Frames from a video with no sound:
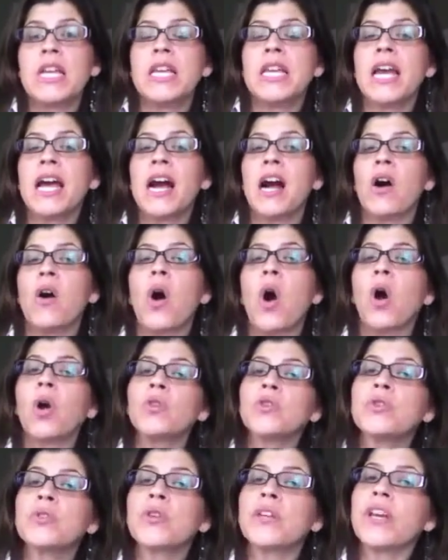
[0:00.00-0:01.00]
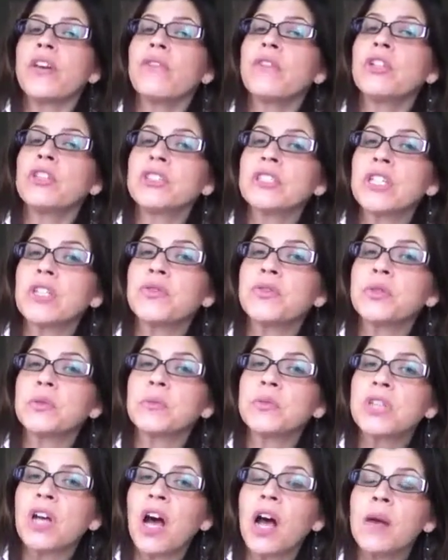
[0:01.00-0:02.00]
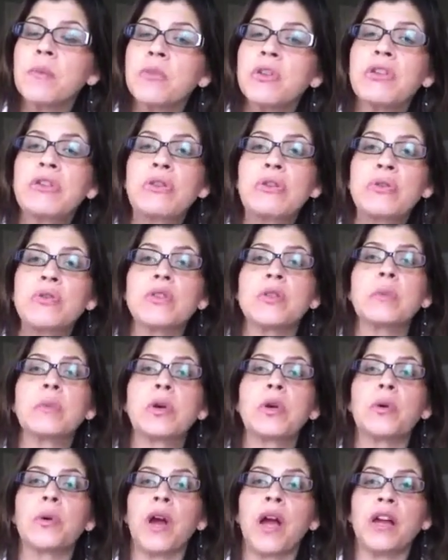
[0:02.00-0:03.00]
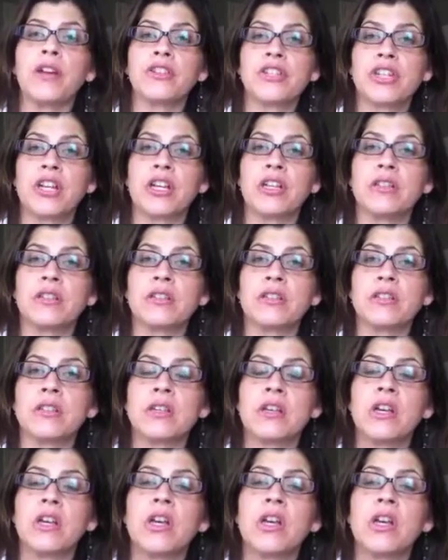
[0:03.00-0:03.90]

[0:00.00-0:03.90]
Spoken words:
Now, also give yourself some time to do some corrections.